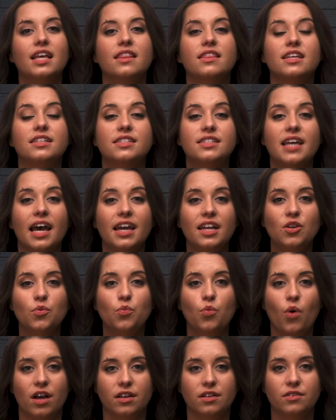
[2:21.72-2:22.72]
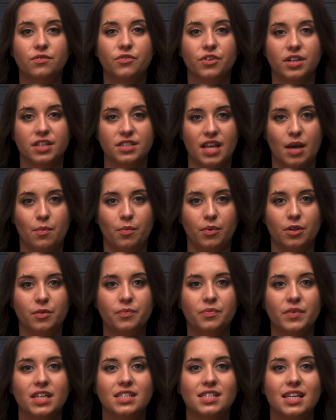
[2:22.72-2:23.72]
The Titan One, for
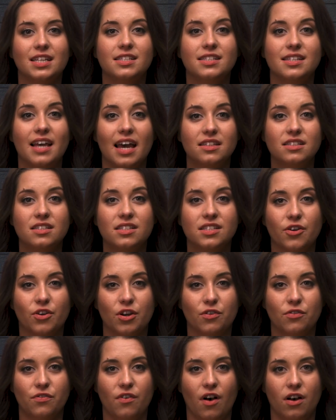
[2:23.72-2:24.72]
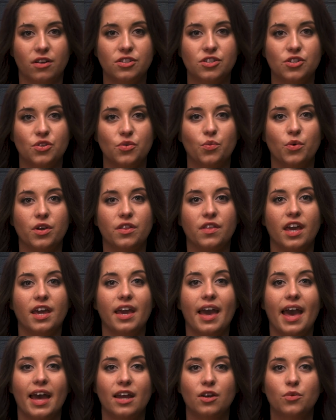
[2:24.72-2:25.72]
example, is a sans serif font with a
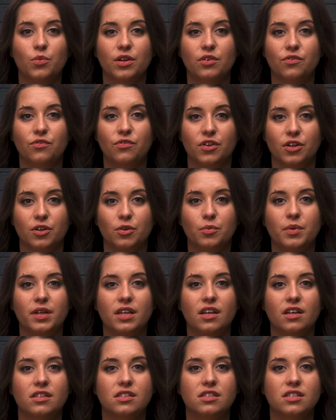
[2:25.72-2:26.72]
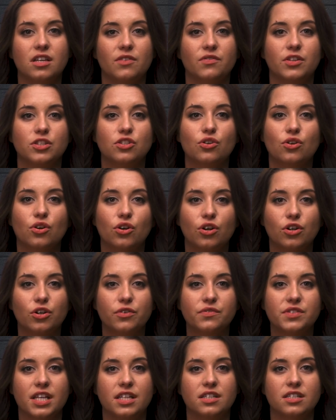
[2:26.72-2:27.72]
handwritten feel because of its
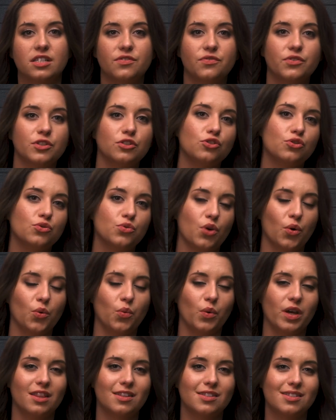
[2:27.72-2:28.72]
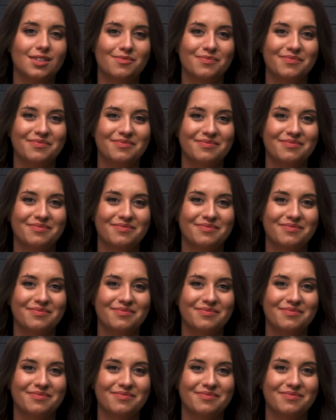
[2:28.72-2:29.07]
curves and different stroke widths.